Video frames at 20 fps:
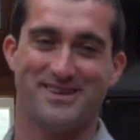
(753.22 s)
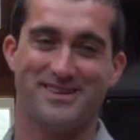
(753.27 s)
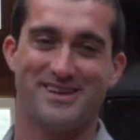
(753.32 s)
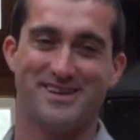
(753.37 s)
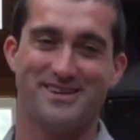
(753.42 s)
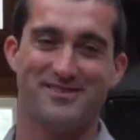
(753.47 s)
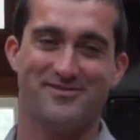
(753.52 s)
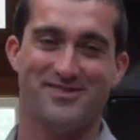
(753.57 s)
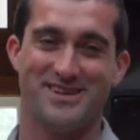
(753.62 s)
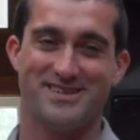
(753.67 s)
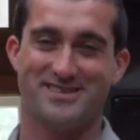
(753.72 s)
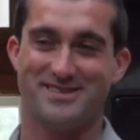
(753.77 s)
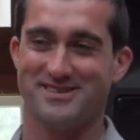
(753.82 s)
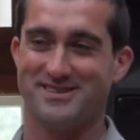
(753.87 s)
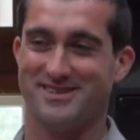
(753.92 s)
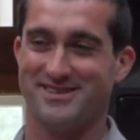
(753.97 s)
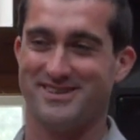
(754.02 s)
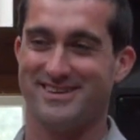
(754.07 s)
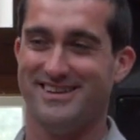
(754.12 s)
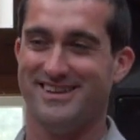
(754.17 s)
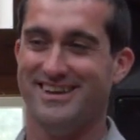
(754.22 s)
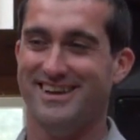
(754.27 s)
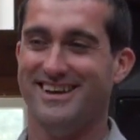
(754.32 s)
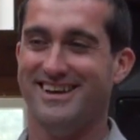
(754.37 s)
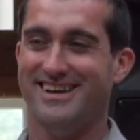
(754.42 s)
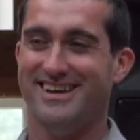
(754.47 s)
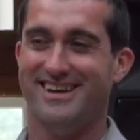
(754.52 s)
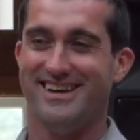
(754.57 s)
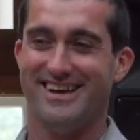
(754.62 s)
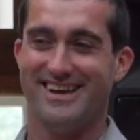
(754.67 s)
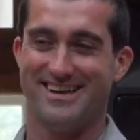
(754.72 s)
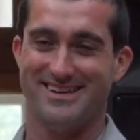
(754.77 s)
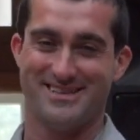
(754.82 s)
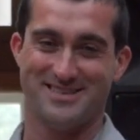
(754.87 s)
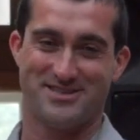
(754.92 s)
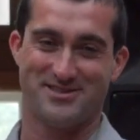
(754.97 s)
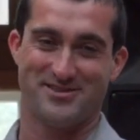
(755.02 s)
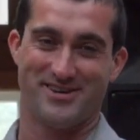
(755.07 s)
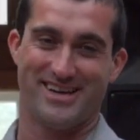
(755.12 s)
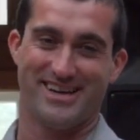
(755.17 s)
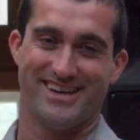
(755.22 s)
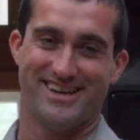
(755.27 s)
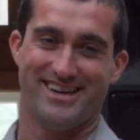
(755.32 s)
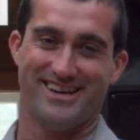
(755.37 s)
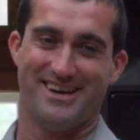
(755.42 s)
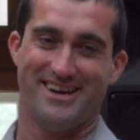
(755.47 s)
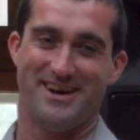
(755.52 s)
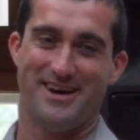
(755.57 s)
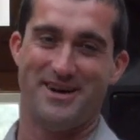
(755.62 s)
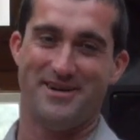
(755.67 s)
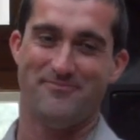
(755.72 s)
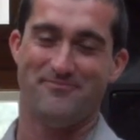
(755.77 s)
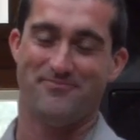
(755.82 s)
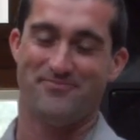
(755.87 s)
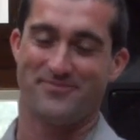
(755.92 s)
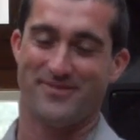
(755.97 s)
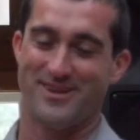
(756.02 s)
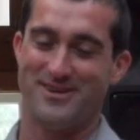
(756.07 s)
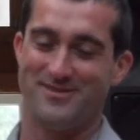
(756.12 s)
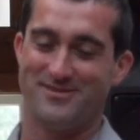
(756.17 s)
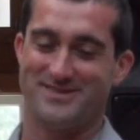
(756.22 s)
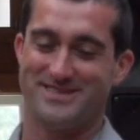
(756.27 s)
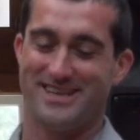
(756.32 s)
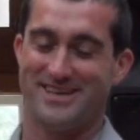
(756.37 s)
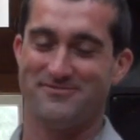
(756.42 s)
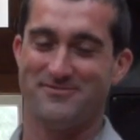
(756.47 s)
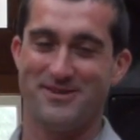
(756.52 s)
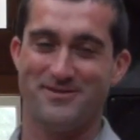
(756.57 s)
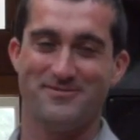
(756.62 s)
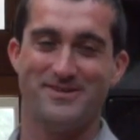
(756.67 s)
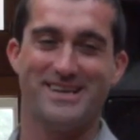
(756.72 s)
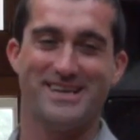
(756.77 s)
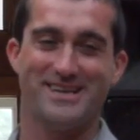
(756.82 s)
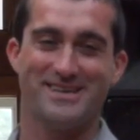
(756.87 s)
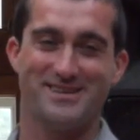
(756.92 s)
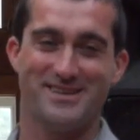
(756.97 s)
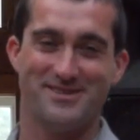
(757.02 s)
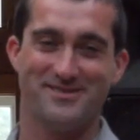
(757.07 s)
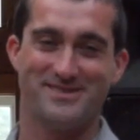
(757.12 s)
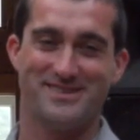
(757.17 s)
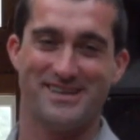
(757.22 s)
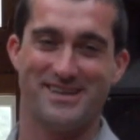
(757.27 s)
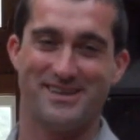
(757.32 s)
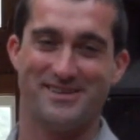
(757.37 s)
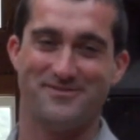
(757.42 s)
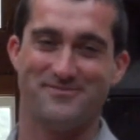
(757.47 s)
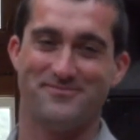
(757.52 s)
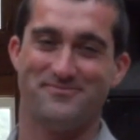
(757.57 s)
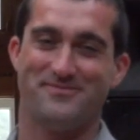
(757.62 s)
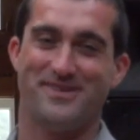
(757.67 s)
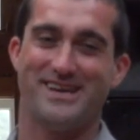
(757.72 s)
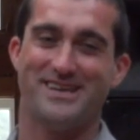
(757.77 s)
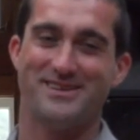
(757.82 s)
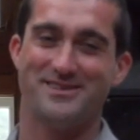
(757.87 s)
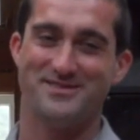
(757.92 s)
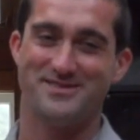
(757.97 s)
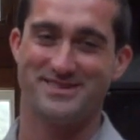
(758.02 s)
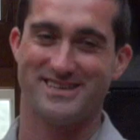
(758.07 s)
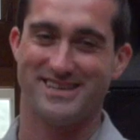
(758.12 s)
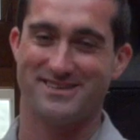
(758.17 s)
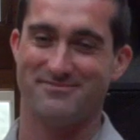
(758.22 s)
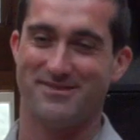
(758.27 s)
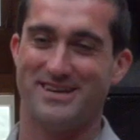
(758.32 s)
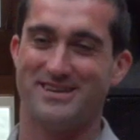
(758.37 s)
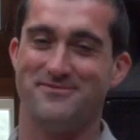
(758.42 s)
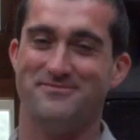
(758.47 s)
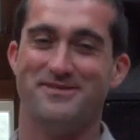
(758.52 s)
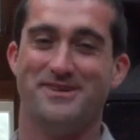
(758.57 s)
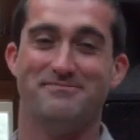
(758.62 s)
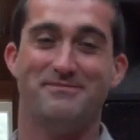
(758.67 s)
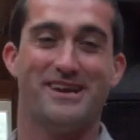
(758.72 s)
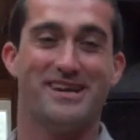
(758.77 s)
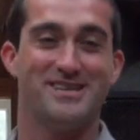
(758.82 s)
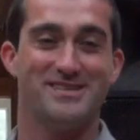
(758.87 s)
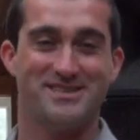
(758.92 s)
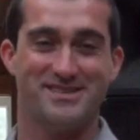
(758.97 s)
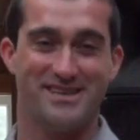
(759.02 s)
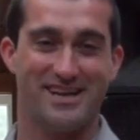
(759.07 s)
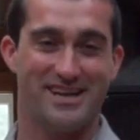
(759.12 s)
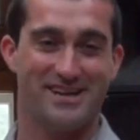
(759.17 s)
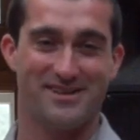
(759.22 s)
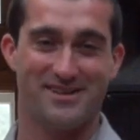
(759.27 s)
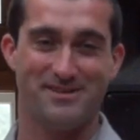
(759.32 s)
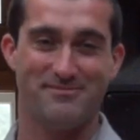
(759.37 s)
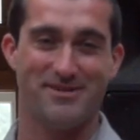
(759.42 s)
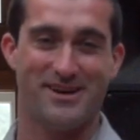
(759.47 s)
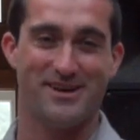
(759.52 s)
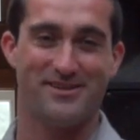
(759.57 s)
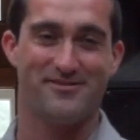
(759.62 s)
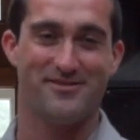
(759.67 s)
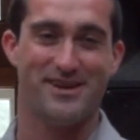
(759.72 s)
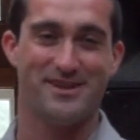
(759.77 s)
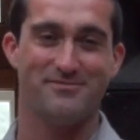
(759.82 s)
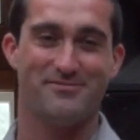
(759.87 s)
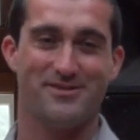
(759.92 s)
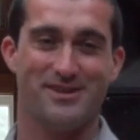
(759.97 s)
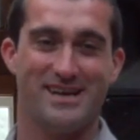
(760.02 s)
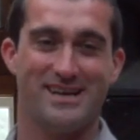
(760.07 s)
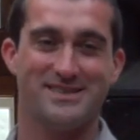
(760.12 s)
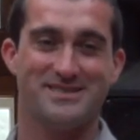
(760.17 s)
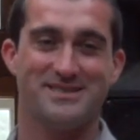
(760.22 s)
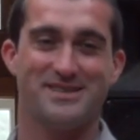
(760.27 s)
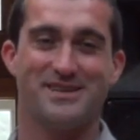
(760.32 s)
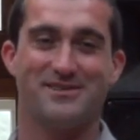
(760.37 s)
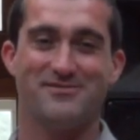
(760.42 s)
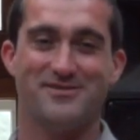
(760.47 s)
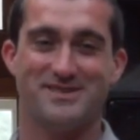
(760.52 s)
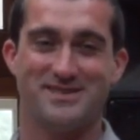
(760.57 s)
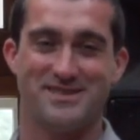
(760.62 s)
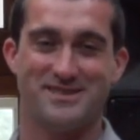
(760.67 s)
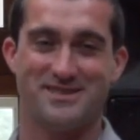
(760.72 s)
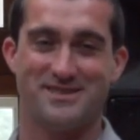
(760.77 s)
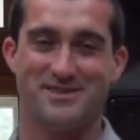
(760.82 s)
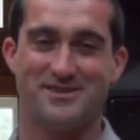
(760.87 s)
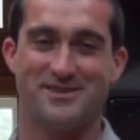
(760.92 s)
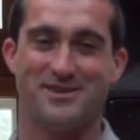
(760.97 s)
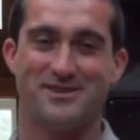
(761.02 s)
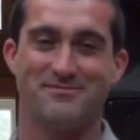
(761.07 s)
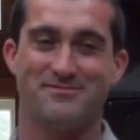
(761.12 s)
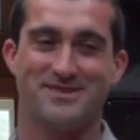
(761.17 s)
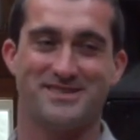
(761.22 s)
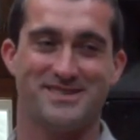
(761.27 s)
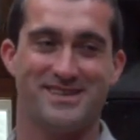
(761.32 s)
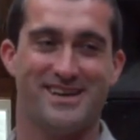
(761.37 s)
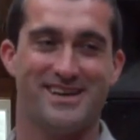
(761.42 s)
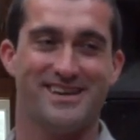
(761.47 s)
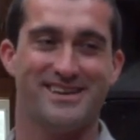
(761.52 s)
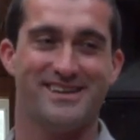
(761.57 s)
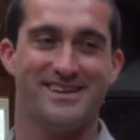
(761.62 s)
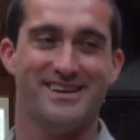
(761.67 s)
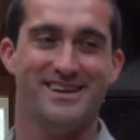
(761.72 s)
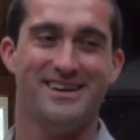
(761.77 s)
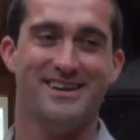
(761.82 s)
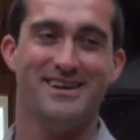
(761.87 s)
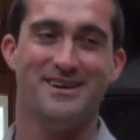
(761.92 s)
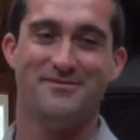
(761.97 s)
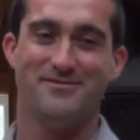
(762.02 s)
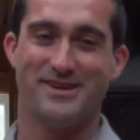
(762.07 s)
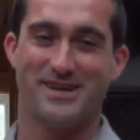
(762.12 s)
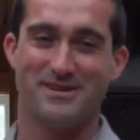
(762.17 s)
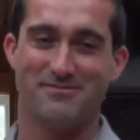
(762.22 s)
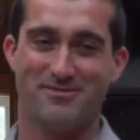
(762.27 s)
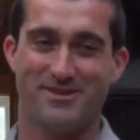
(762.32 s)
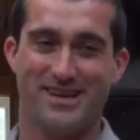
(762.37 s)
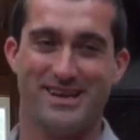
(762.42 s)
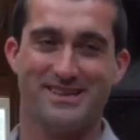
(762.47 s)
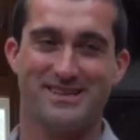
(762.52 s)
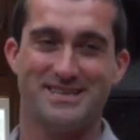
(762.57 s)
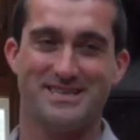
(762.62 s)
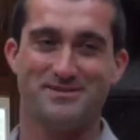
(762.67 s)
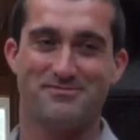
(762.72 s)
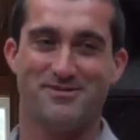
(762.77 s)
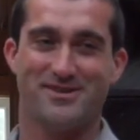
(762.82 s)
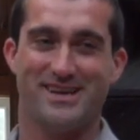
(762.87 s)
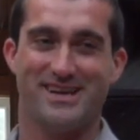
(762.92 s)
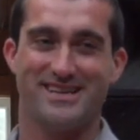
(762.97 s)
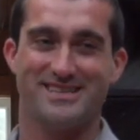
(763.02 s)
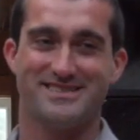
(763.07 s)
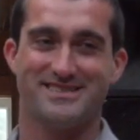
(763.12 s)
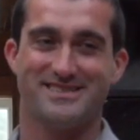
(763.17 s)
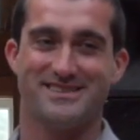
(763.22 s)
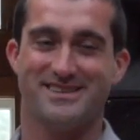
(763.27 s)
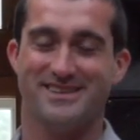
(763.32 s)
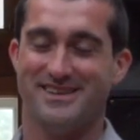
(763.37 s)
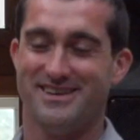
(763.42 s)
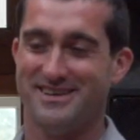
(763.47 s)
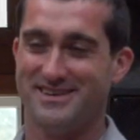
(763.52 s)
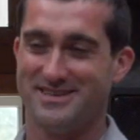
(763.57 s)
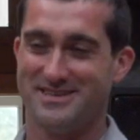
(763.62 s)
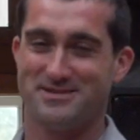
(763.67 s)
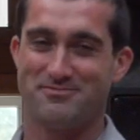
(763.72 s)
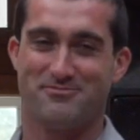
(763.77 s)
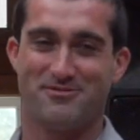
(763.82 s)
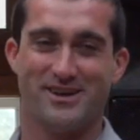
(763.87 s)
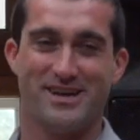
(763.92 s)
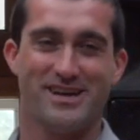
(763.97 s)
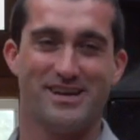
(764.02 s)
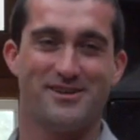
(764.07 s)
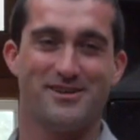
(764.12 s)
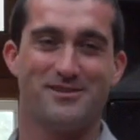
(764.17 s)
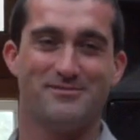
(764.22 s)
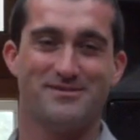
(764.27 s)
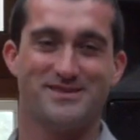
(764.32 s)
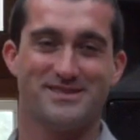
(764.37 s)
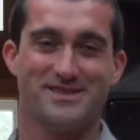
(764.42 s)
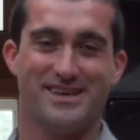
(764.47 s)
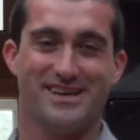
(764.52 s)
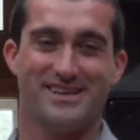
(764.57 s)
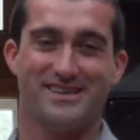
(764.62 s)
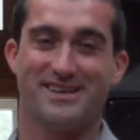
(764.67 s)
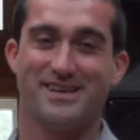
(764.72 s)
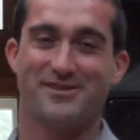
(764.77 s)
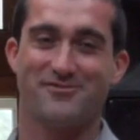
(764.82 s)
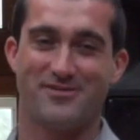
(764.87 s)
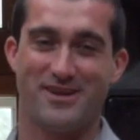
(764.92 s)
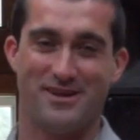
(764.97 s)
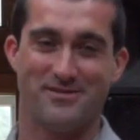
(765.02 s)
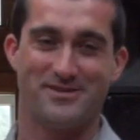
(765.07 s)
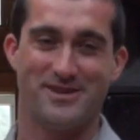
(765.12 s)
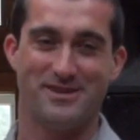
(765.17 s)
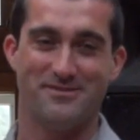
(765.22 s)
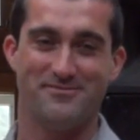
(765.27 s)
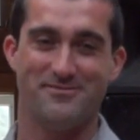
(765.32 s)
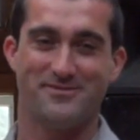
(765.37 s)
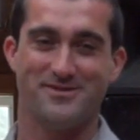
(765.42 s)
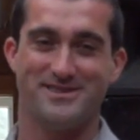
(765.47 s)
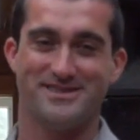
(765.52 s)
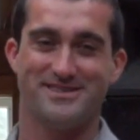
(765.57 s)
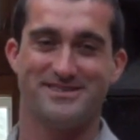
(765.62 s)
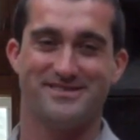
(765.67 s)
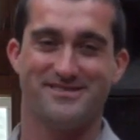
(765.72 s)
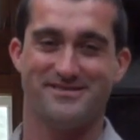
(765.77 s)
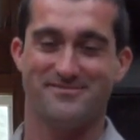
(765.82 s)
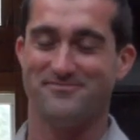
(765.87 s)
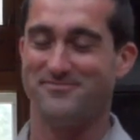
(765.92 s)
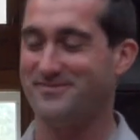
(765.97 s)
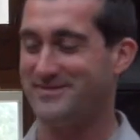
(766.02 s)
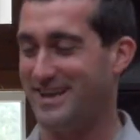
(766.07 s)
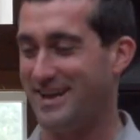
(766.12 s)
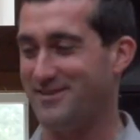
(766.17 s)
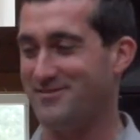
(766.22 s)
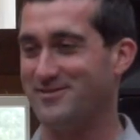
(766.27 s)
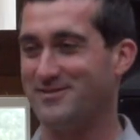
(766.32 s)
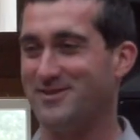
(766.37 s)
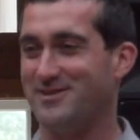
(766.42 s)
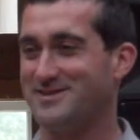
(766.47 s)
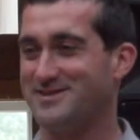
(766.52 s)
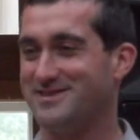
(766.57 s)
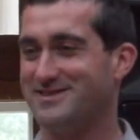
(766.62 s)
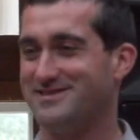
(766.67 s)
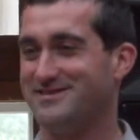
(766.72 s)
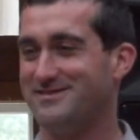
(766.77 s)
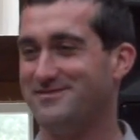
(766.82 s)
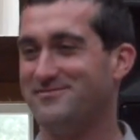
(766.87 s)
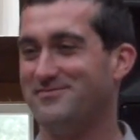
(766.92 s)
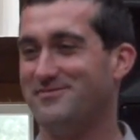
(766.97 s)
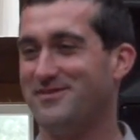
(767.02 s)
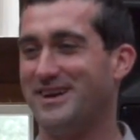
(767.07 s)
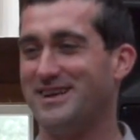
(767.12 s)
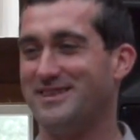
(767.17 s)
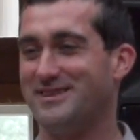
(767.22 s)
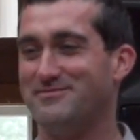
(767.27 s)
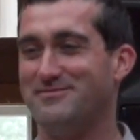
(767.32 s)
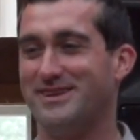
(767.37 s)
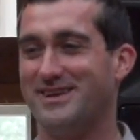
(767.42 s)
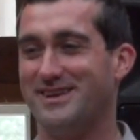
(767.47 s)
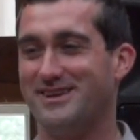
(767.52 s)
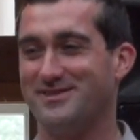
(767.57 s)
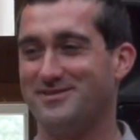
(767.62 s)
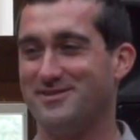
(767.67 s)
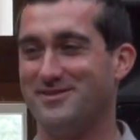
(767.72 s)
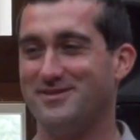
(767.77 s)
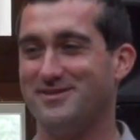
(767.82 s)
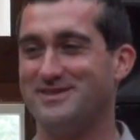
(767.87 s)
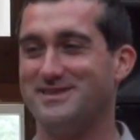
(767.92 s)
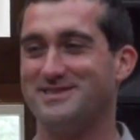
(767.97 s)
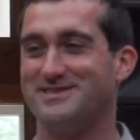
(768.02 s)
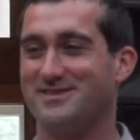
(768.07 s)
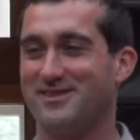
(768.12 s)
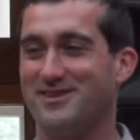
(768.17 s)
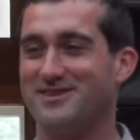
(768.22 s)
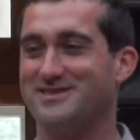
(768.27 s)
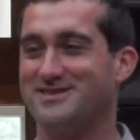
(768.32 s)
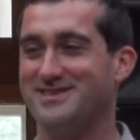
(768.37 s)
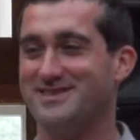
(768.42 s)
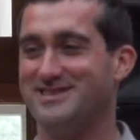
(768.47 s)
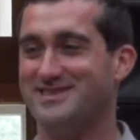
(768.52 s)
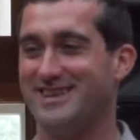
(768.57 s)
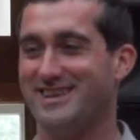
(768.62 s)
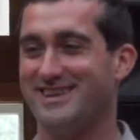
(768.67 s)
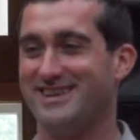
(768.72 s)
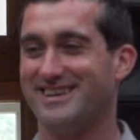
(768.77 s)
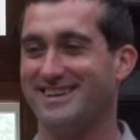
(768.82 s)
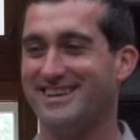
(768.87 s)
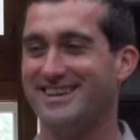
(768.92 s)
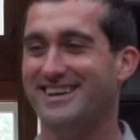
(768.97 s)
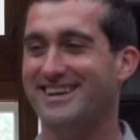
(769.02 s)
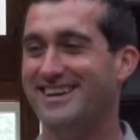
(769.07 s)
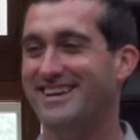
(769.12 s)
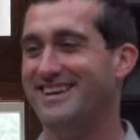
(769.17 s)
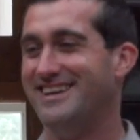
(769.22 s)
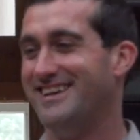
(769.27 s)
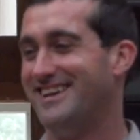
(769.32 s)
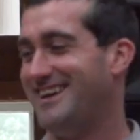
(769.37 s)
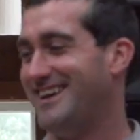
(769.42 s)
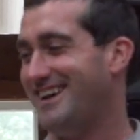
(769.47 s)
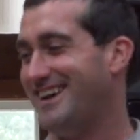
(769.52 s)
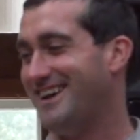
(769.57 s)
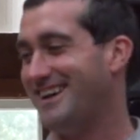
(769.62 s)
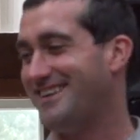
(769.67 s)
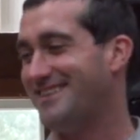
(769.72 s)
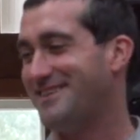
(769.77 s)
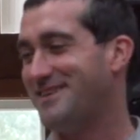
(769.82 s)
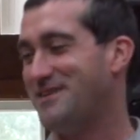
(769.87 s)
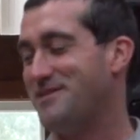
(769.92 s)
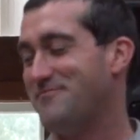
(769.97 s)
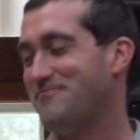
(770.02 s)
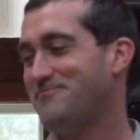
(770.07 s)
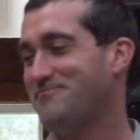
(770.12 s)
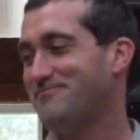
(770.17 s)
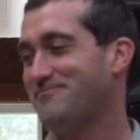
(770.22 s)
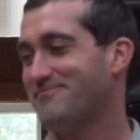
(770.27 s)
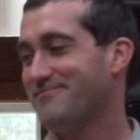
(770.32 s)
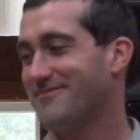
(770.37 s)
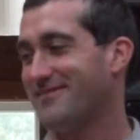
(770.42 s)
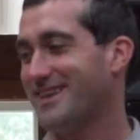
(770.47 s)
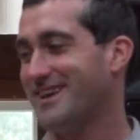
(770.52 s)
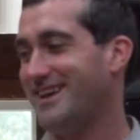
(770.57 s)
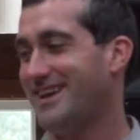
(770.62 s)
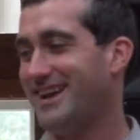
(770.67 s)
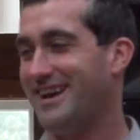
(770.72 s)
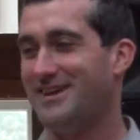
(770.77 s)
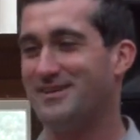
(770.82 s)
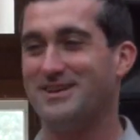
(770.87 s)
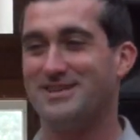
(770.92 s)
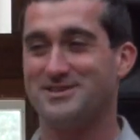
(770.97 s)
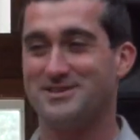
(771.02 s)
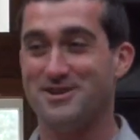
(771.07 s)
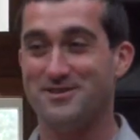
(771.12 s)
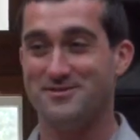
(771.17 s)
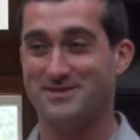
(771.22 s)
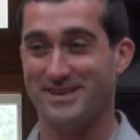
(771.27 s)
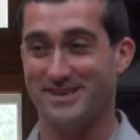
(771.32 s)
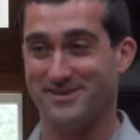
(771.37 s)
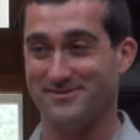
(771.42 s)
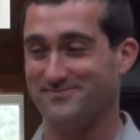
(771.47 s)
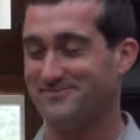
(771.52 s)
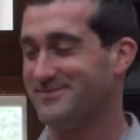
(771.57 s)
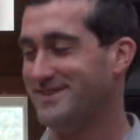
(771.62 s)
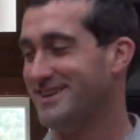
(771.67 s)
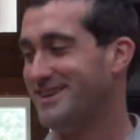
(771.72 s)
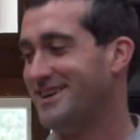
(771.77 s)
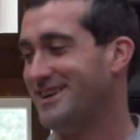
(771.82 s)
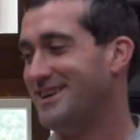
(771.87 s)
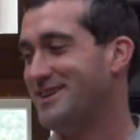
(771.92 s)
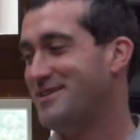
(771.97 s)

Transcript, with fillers: by the conventional industry, um, who said, well, we can no-till by using, by making genetically modified plants that are resistant to herbicide. We can plant these plants, spray an herbicide like Roundup, which now we're all finally being told is carcinogenic, and, um, and it's no-till.